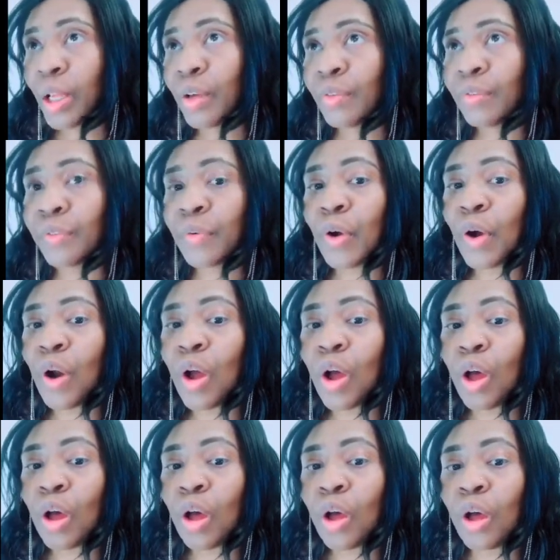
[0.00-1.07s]

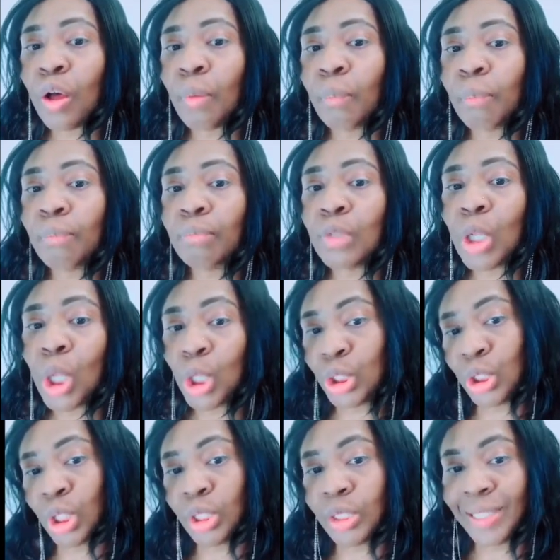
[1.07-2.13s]
from
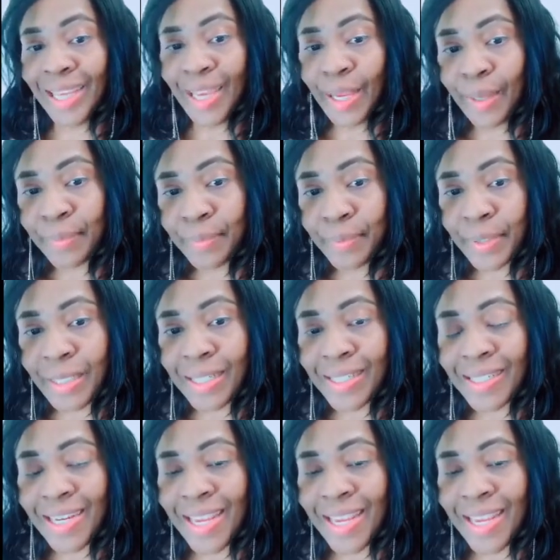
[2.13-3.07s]
London, Cambridge,